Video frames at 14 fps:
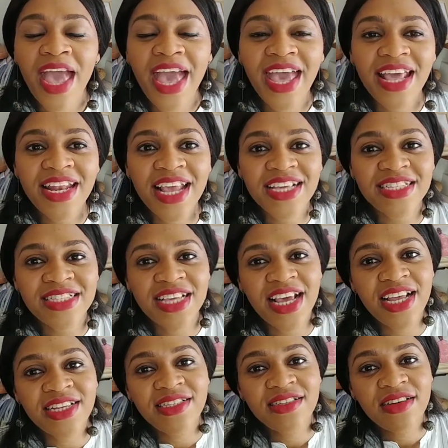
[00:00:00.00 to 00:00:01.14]
And I
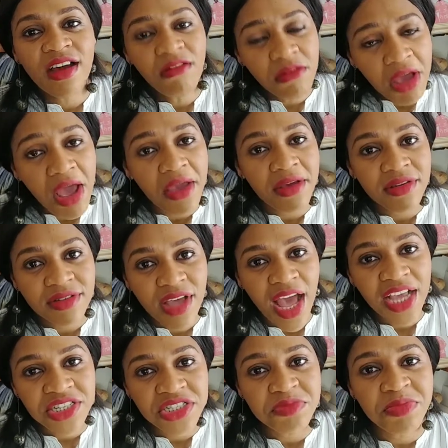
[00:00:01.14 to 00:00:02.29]
said, okay,
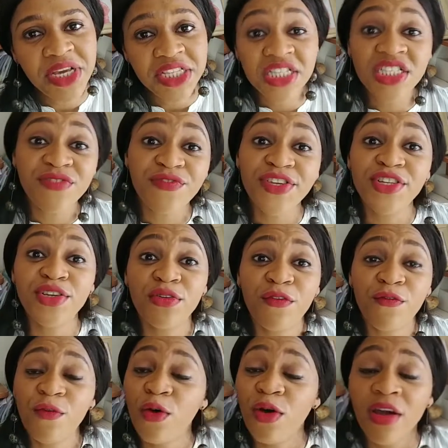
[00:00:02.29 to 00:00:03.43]
I should make this video
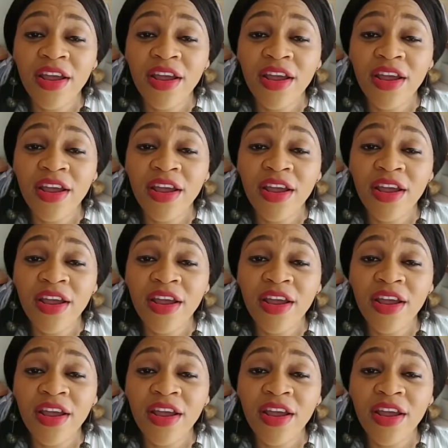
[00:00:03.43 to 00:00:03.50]
for,